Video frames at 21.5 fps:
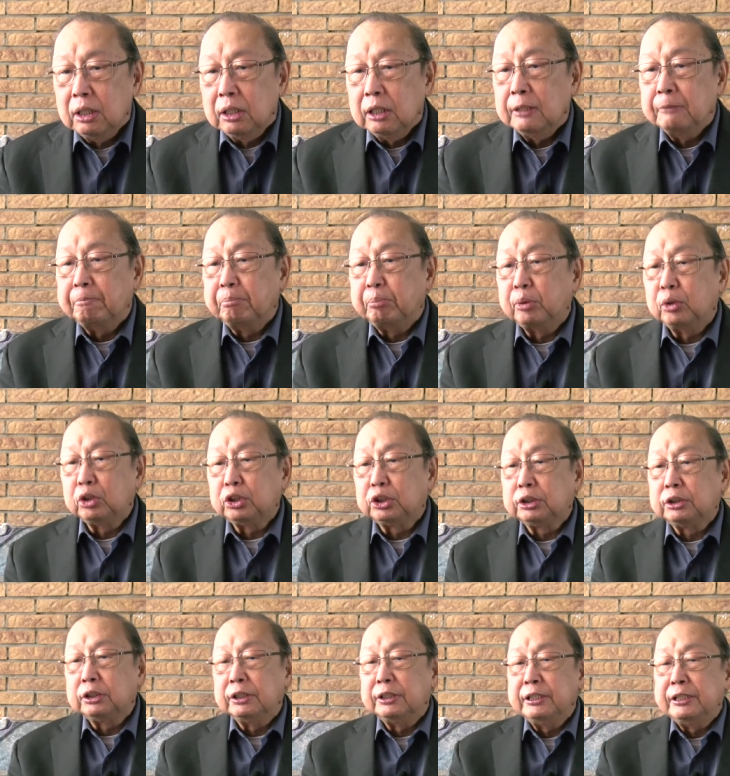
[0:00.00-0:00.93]
It
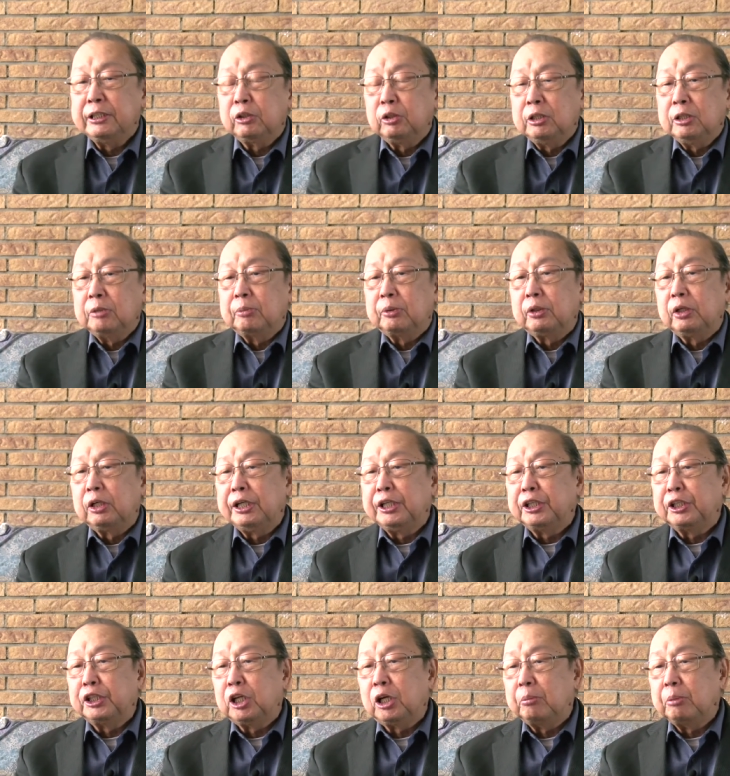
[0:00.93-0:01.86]
pushed the neoliberal
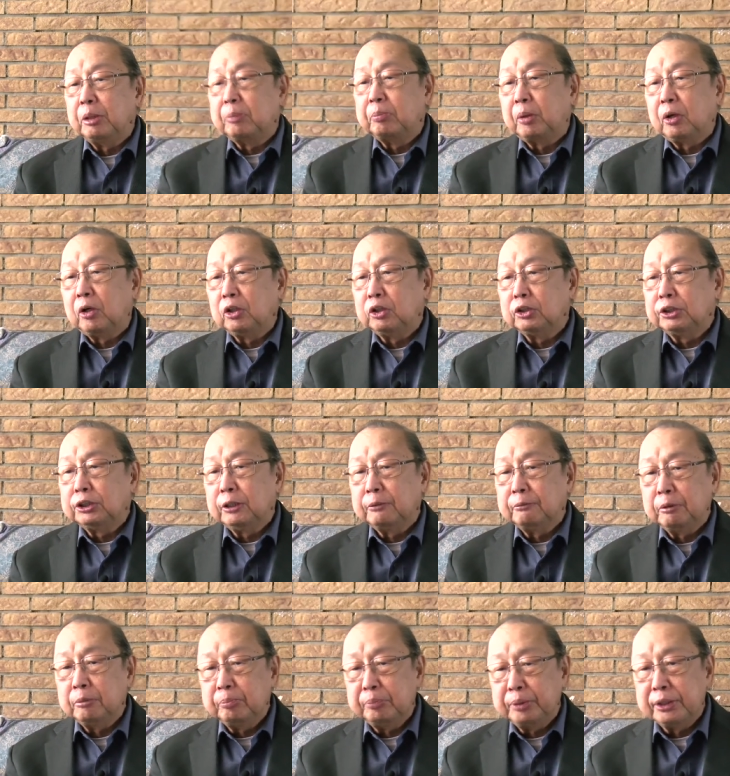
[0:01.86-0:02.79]
economic policy of
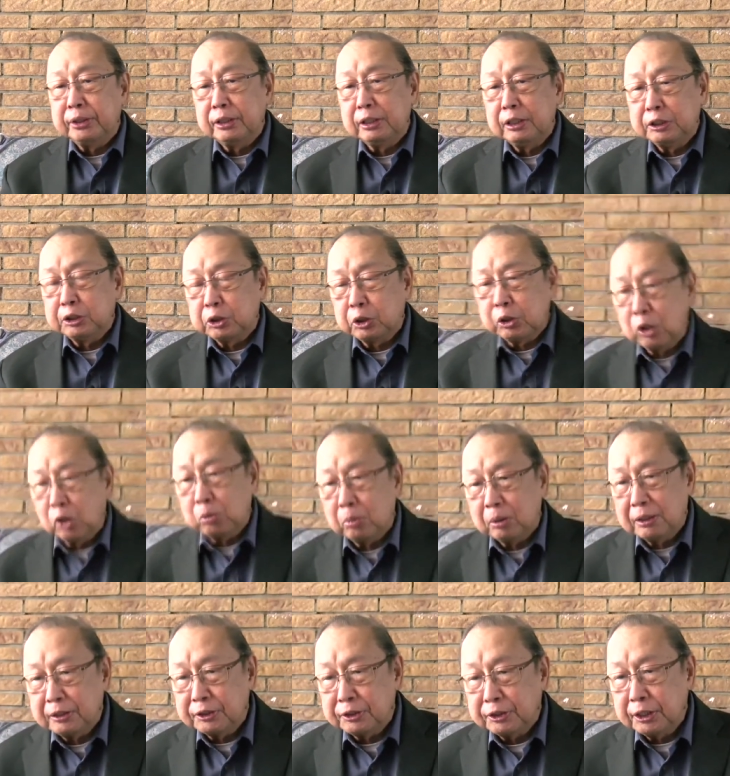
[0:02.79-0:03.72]
imperialist
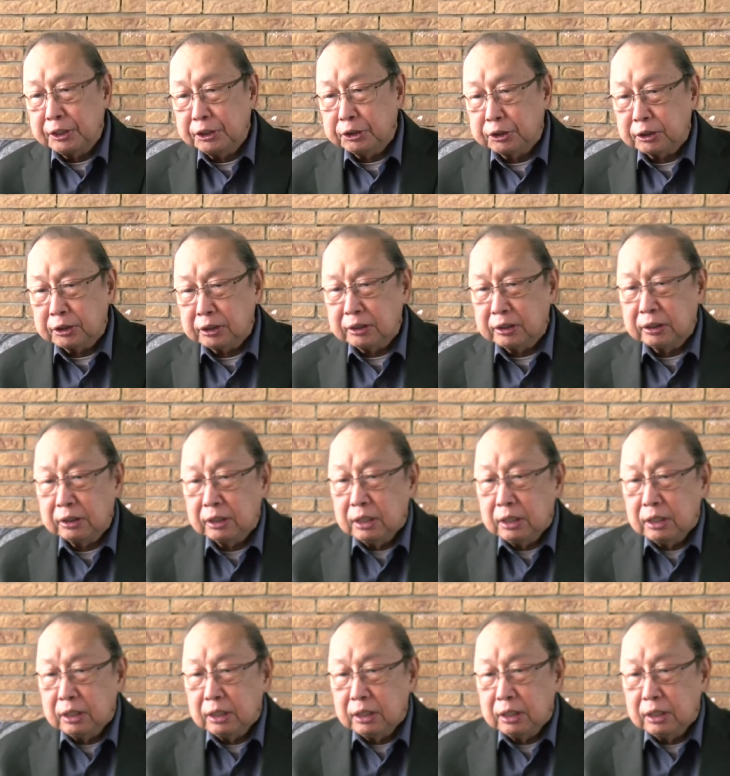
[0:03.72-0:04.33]
globalization